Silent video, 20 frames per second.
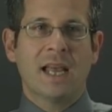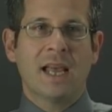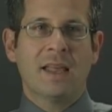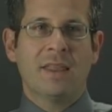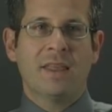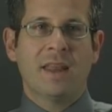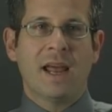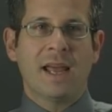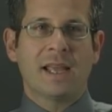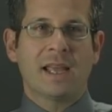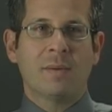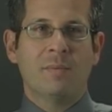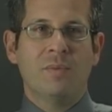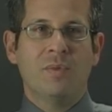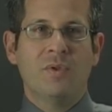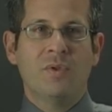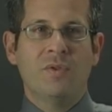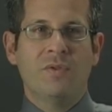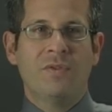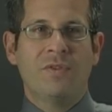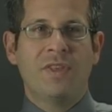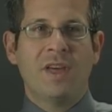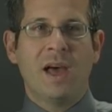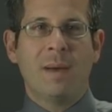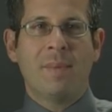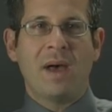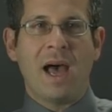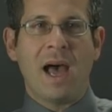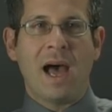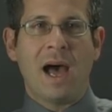Then I can move
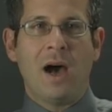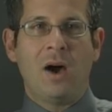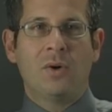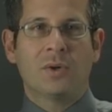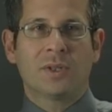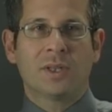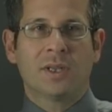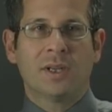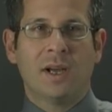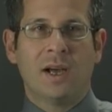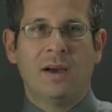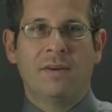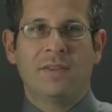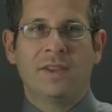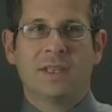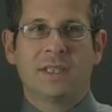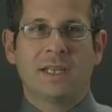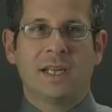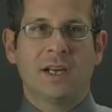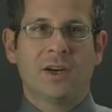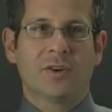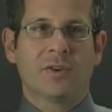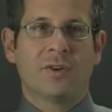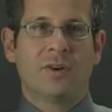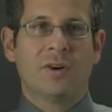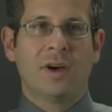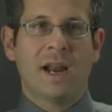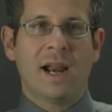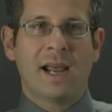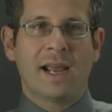them out of this
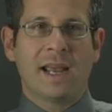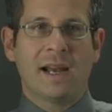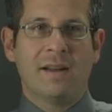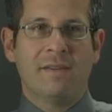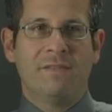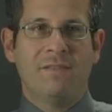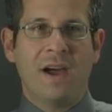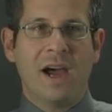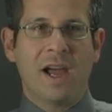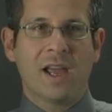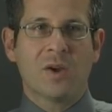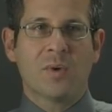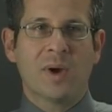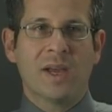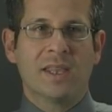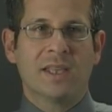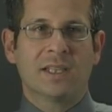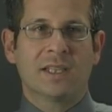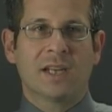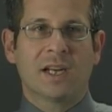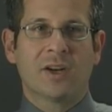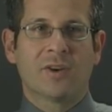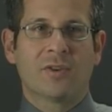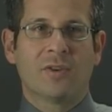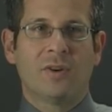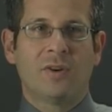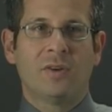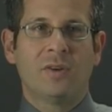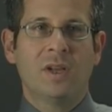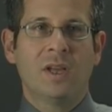integral, and I can evaluate this
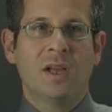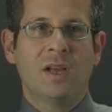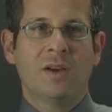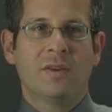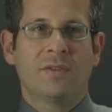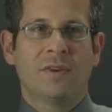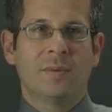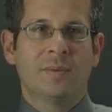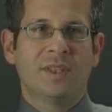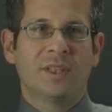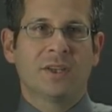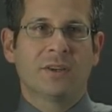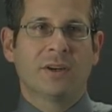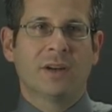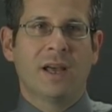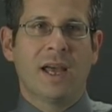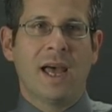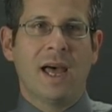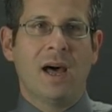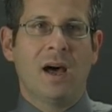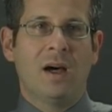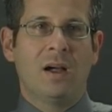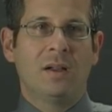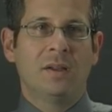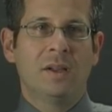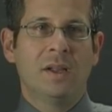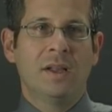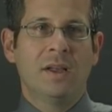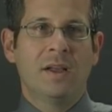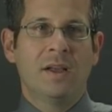integral from 0 to
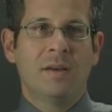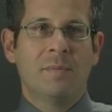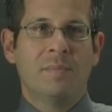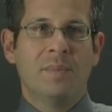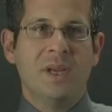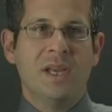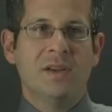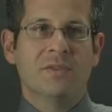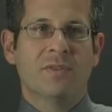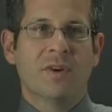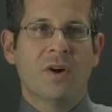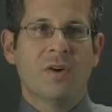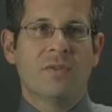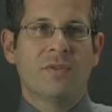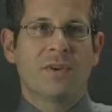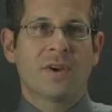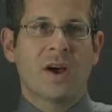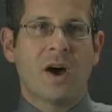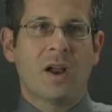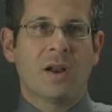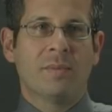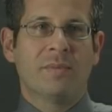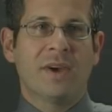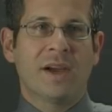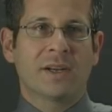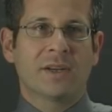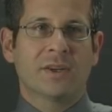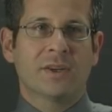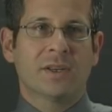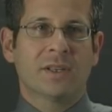L, b row column
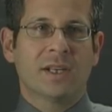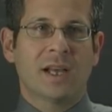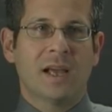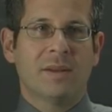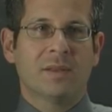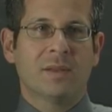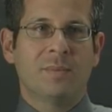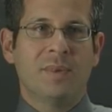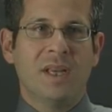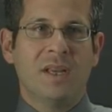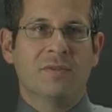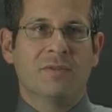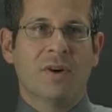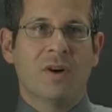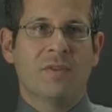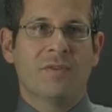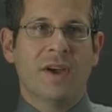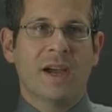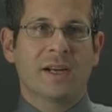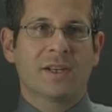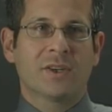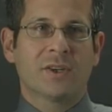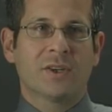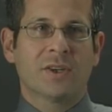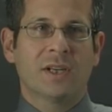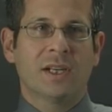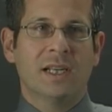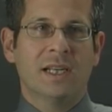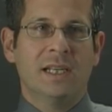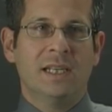vector times b row
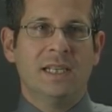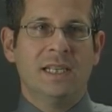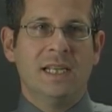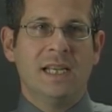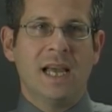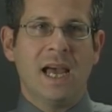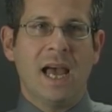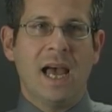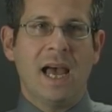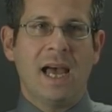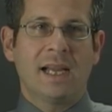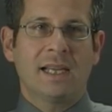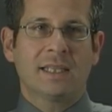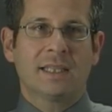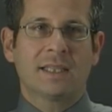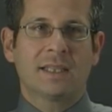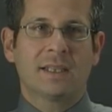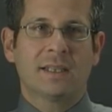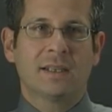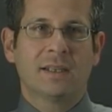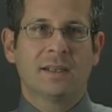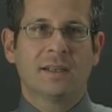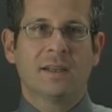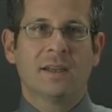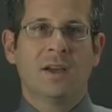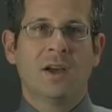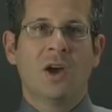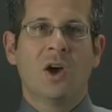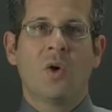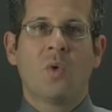vector dx.
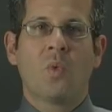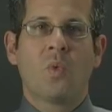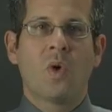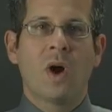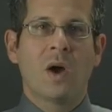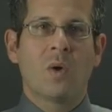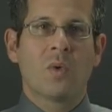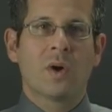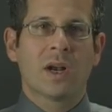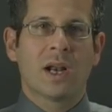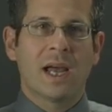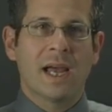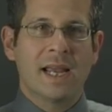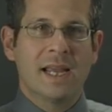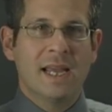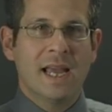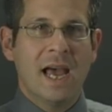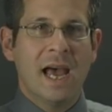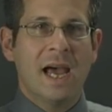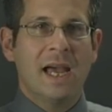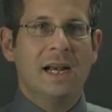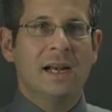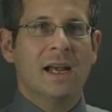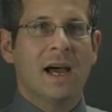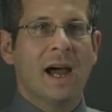What will I get?